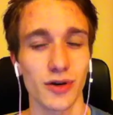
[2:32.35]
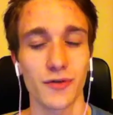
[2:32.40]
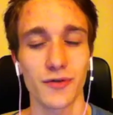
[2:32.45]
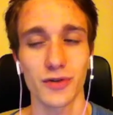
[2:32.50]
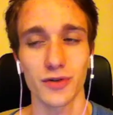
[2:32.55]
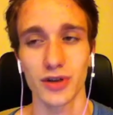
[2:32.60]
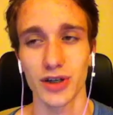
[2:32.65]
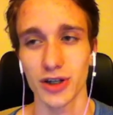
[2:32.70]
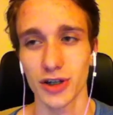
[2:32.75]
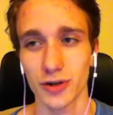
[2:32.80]
if
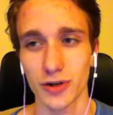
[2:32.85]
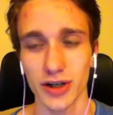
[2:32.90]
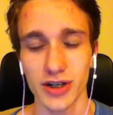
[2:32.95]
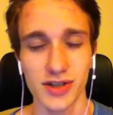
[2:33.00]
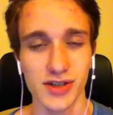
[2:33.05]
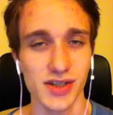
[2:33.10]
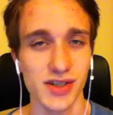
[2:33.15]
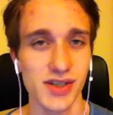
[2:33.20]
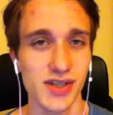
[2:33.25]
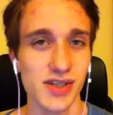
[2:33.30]
you're looking to create
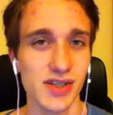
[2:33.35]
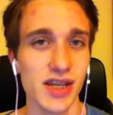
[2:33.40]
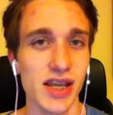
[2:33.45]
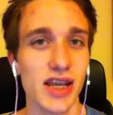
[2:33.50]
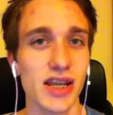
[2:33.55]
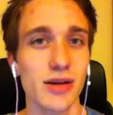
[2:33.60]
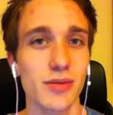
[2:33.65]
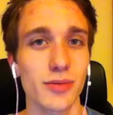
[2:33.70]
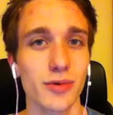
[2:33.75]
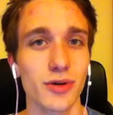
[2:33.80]
a
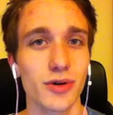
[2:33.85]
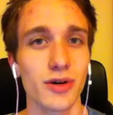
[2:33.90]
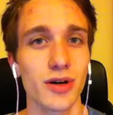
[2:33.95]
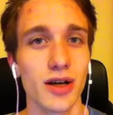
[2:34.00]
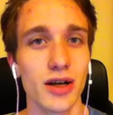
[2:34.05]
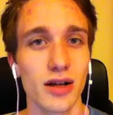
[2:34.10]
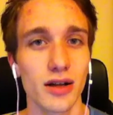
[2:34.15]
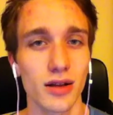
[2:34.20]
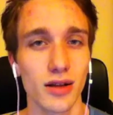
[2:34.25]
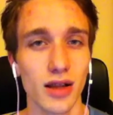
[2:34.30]
sustainable
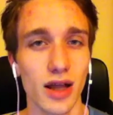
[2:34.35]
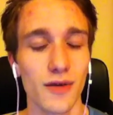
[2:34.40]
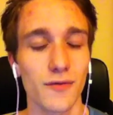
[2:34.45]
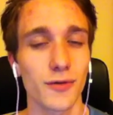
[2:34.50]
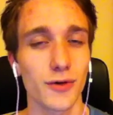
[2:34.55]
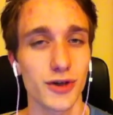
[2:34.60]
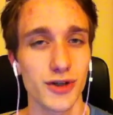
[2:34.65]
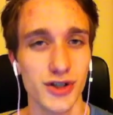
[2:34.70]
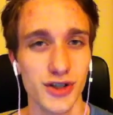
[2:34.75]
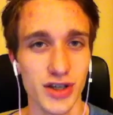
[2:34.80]

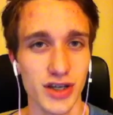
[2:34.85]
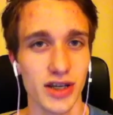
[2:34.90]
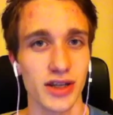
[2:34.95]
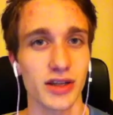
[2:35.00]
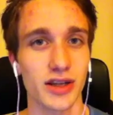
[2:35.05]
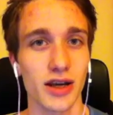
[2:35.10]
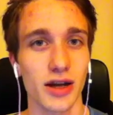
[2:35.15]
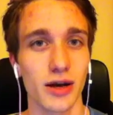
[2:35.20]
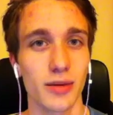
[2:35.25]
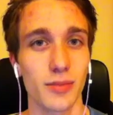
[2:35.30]
leveraged
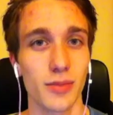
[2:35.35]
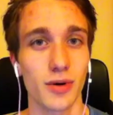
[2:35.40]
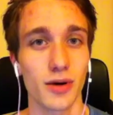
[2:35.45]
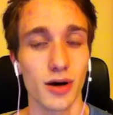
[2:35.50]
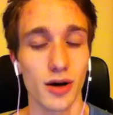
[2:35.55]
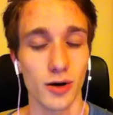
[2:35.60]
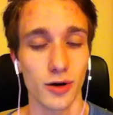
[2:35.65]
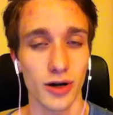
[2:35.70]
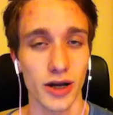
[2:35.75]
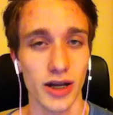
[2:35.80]
income,
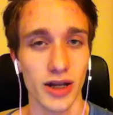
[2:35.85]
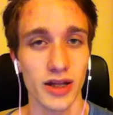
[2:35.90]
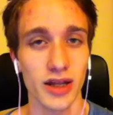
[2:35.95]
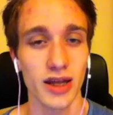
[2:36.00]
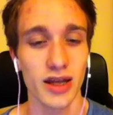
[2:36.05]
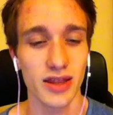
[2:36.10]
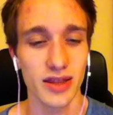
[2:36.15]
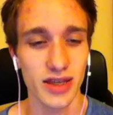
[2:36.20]
all right,